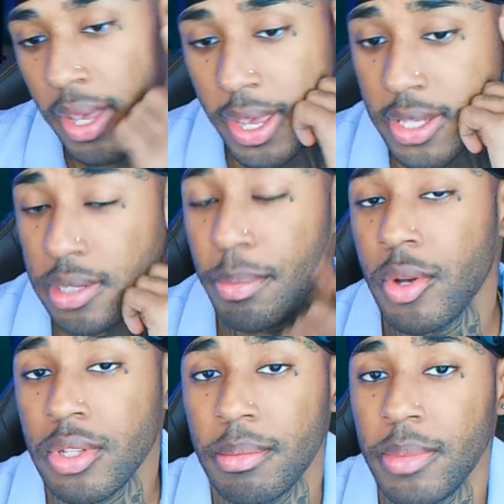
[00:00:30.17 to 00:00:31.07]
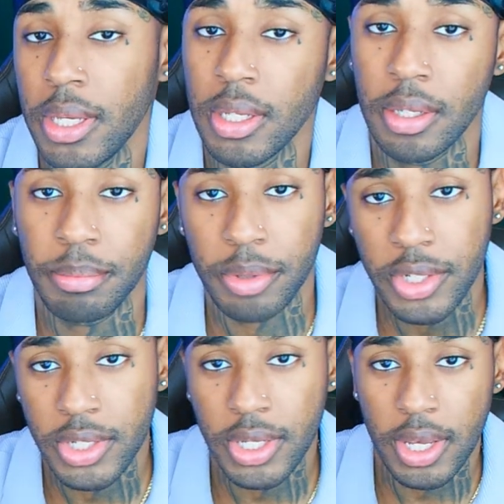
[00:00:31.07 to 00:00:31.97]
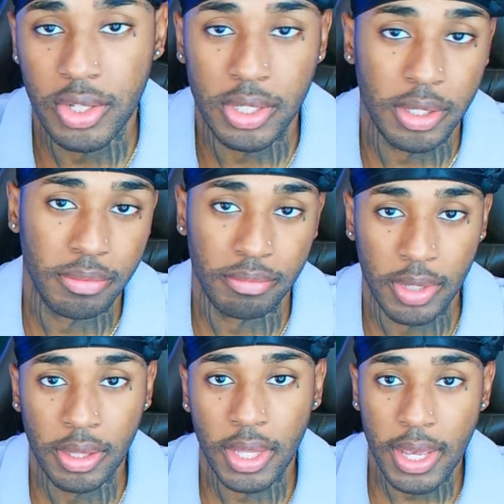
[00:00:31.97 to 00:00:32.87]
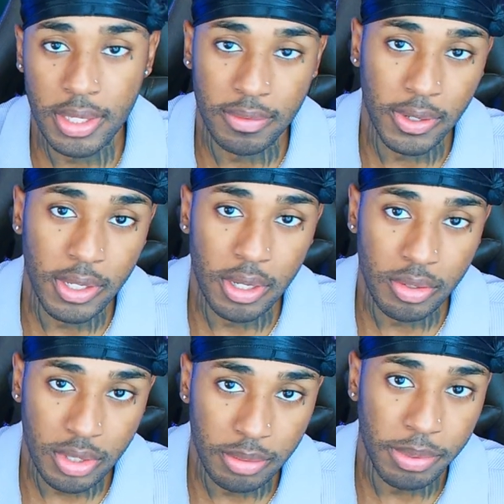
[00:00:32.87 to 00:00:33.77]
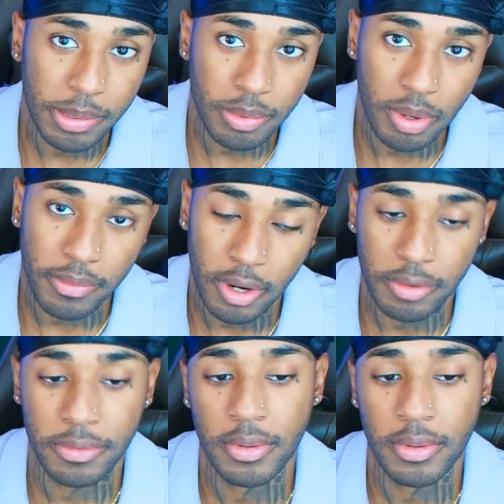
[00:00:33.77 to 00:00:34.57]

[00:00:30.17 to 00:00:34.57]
it's supposed to be an appreciation and thanks video to the people of Earth.